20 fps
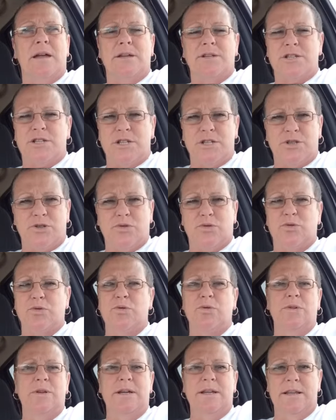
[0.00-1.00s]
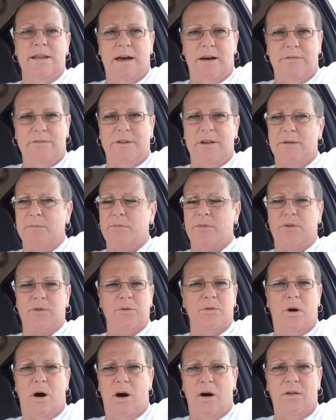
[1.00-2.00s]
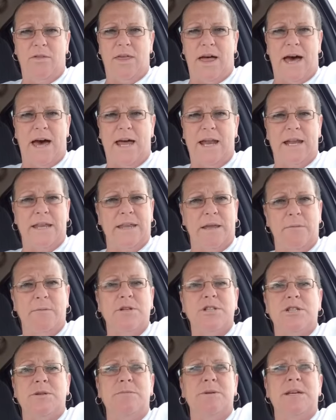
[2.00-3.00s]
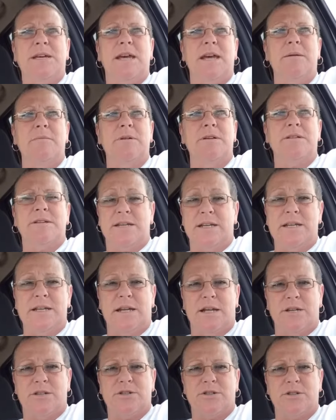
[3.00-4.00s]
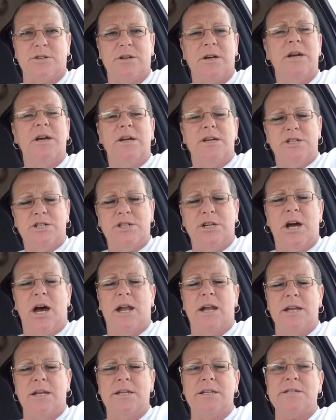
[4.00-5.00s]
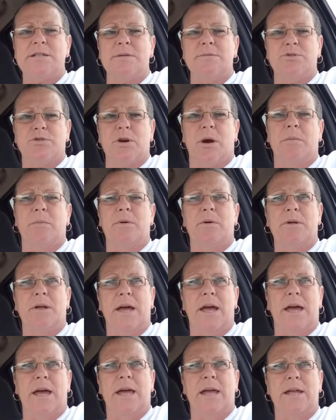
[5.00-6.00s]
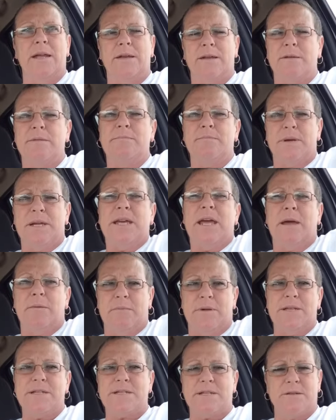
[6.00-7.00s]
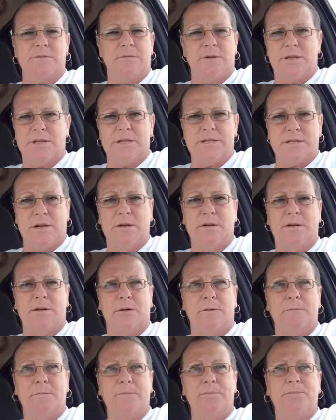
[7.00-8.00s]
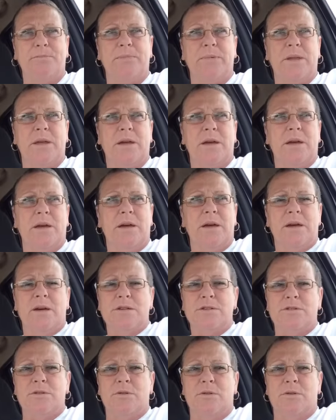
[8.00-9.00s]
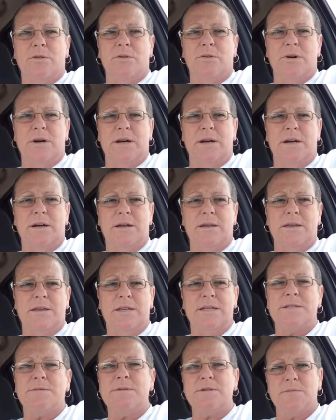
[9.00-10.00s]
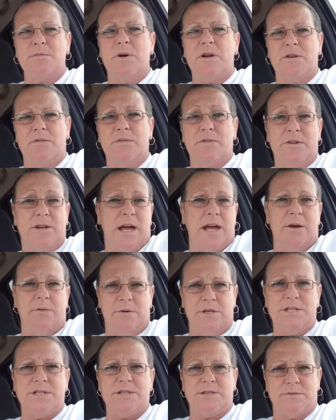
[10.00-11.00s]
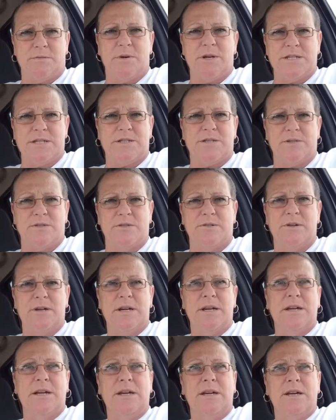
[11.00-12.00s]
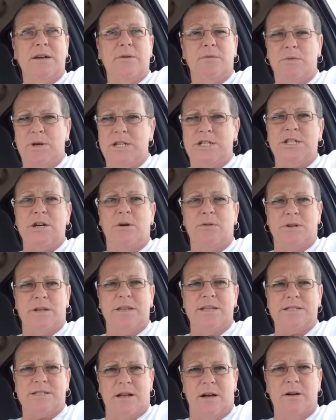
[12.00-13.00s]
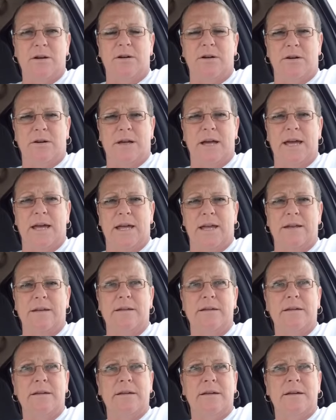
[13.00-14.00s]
she truly loved him through all that. And then when she became a teenager, she got into some trouble and became distant with this uncle. So this was one of her dying wishes, was to reach out to this uncle and